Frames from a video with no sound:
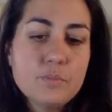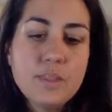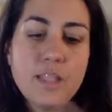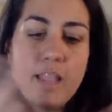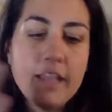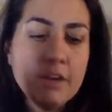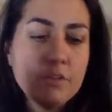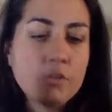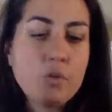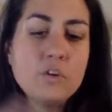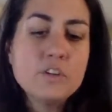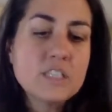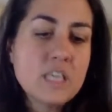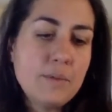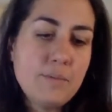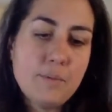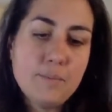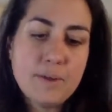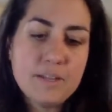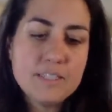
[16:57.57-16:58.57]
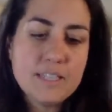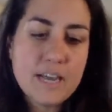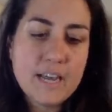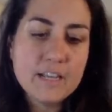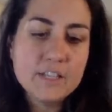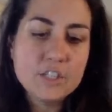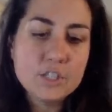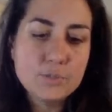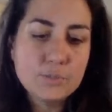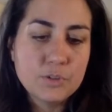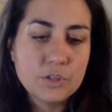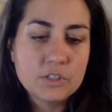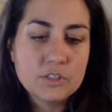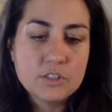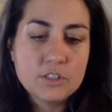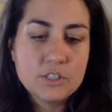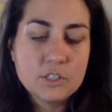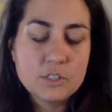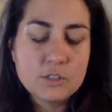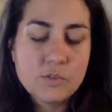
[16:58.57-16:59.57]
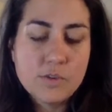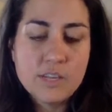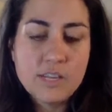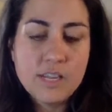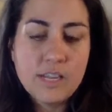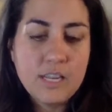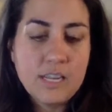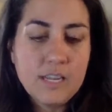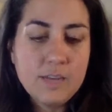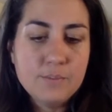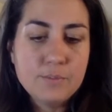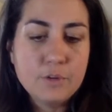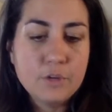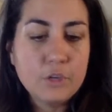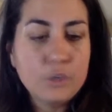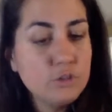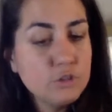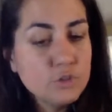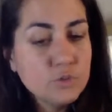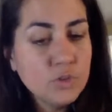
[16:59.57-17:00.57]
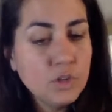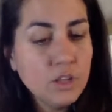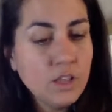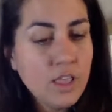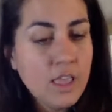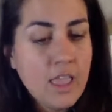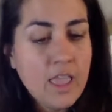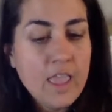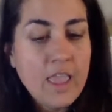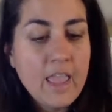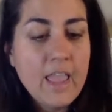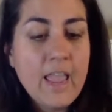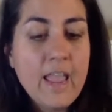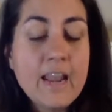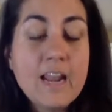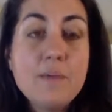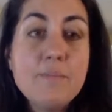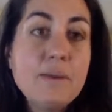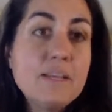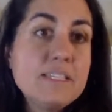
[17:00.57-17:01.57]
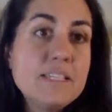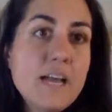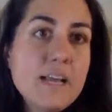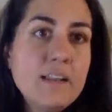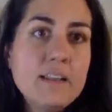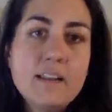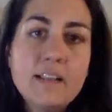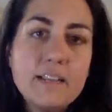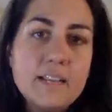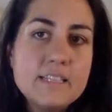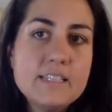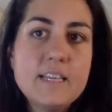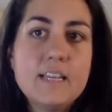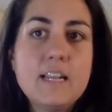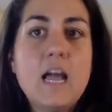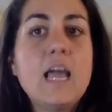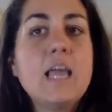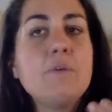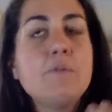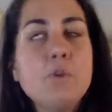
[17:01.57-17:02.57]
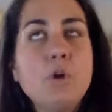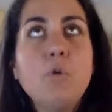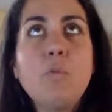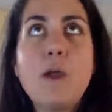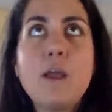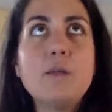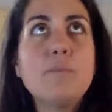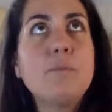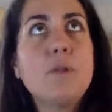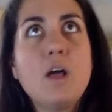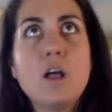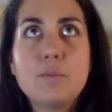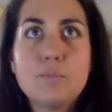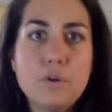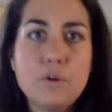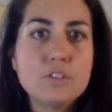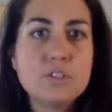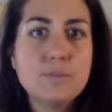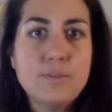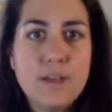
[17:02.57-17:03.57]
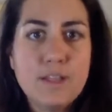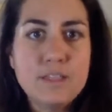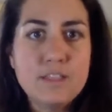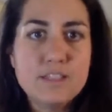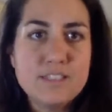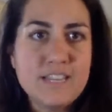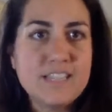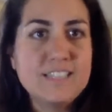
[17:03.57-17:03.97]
and of course, keeping my diet super squeaky clean per usual. And I'm excited. Like I said, I will write a blog post about this.